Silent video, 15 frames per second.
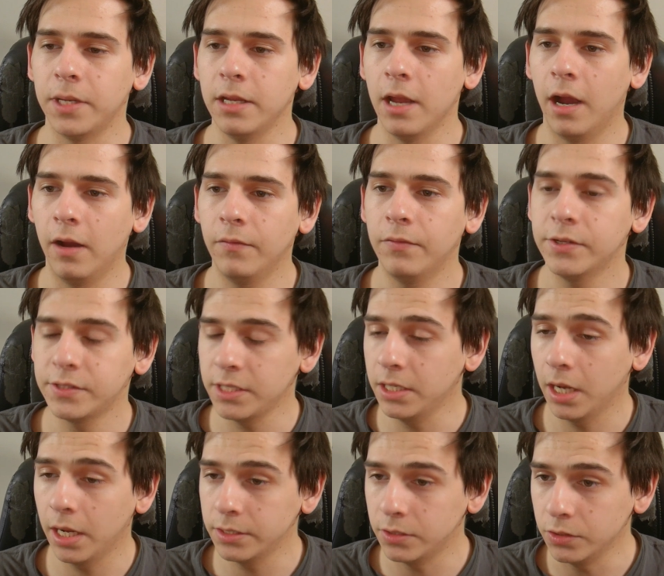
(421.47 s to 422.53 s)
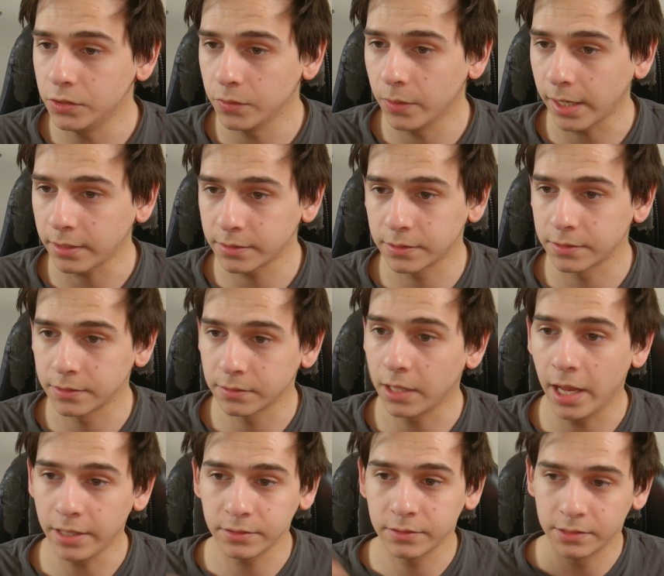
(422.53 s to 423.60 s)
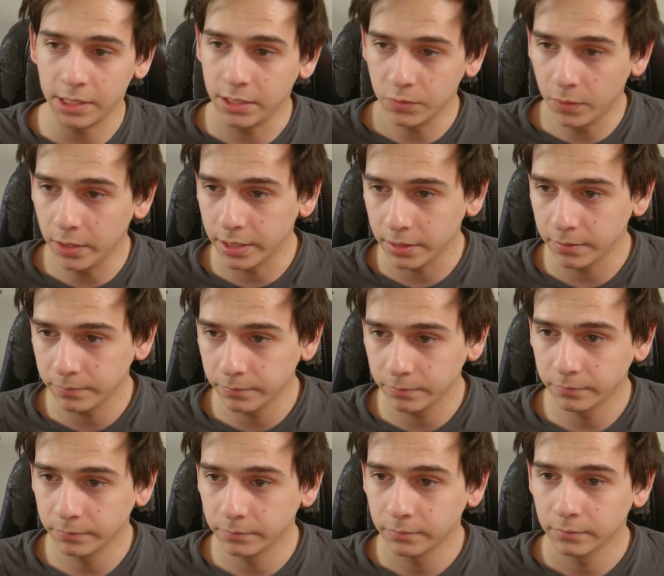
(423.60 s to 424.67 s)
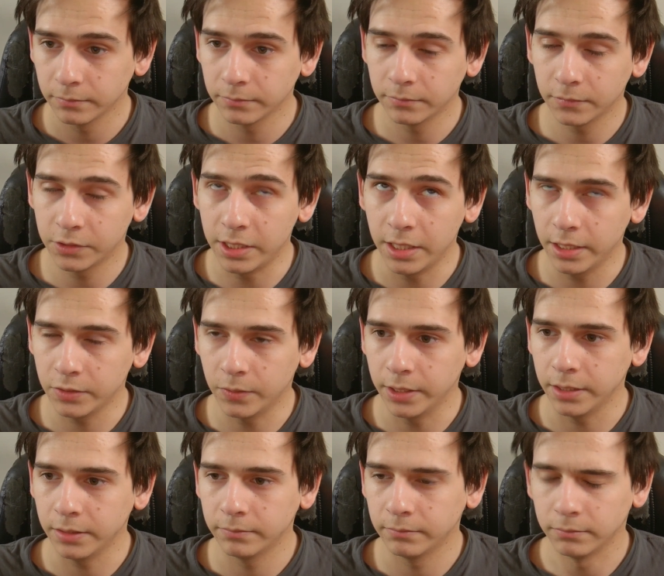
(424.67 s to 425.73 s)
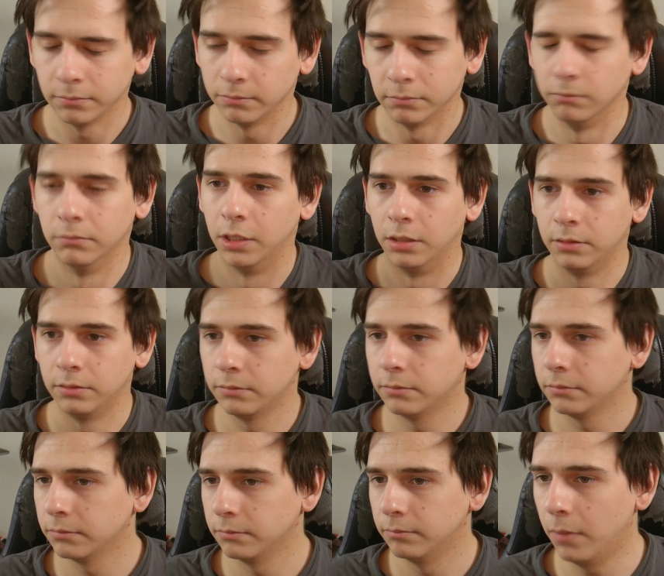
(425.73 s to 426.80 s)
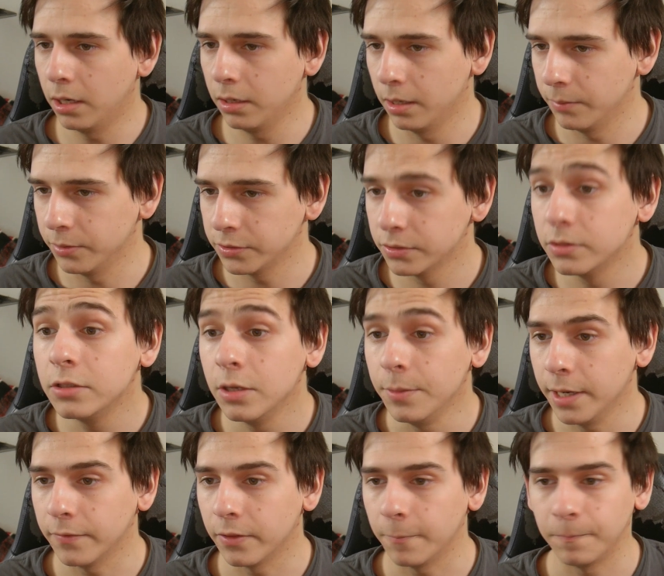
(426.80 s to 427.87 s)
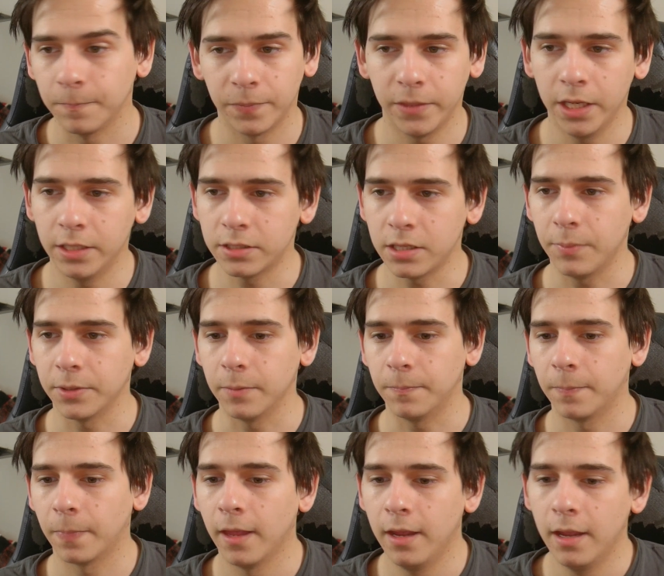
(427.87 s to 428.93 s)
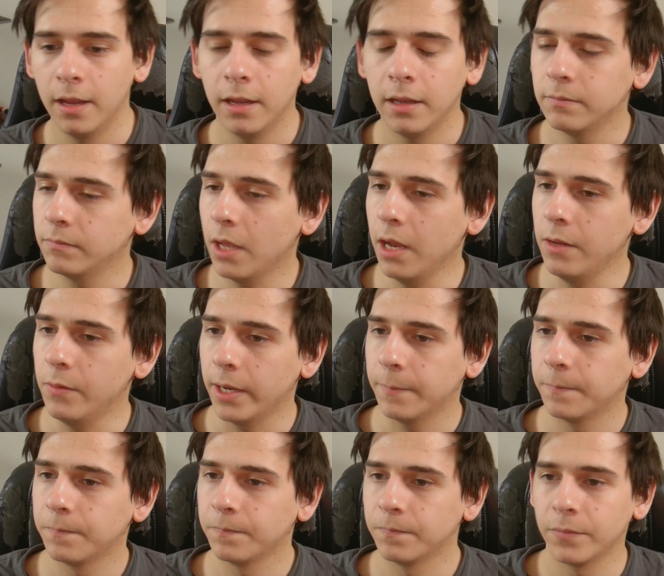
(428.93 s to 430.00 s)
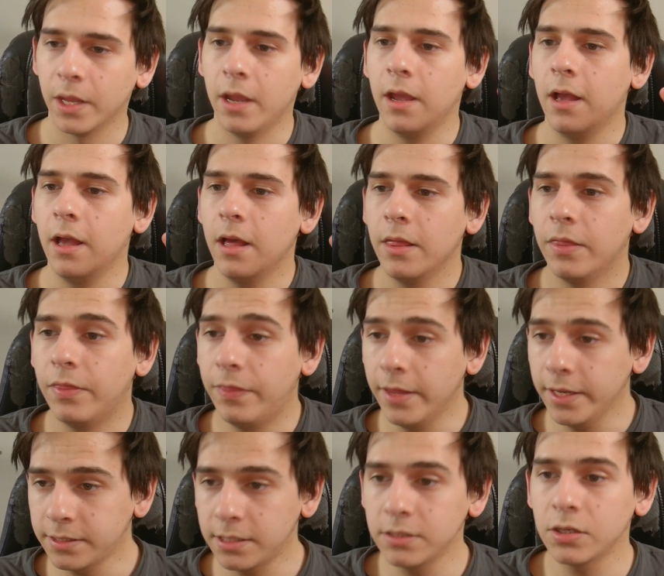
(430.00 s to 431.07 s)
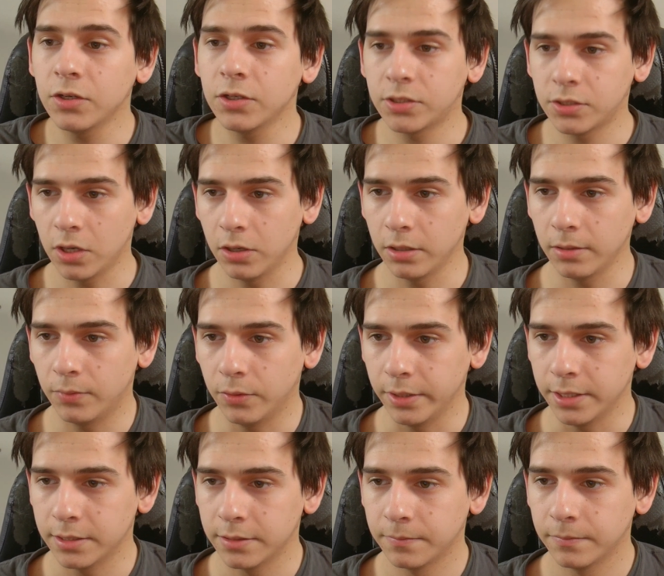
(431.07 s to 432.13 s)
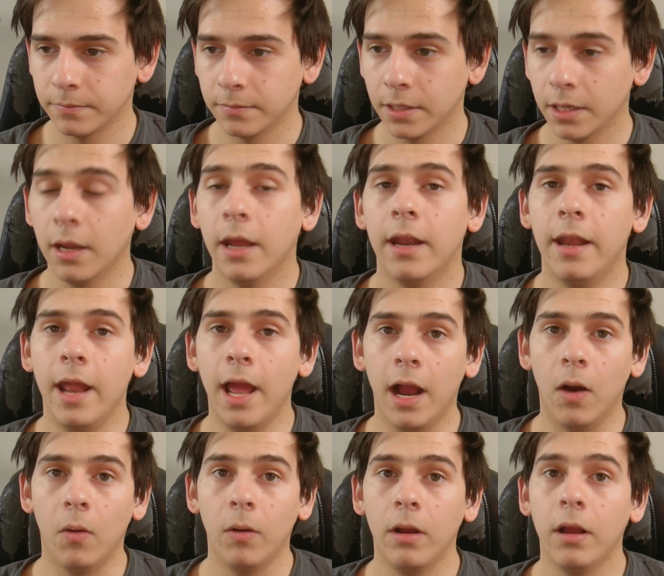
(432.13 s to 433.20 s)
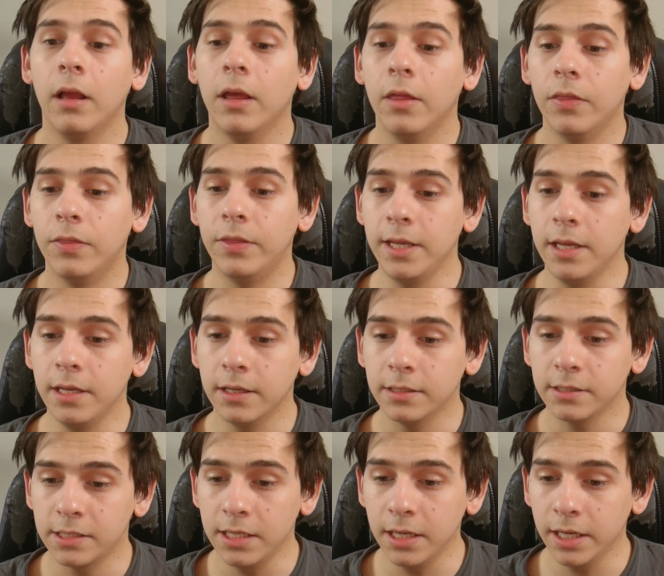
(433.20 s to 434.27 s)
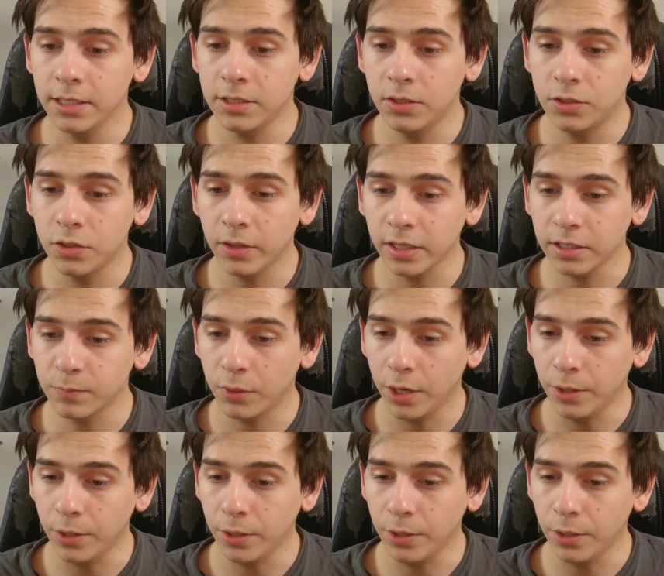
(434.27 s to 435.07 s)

of the C922X/C20. C920. Ugh. Model numbers. Too many of them. Need to stop with them. Anyway, this is our starting point. Now, the C922X Pro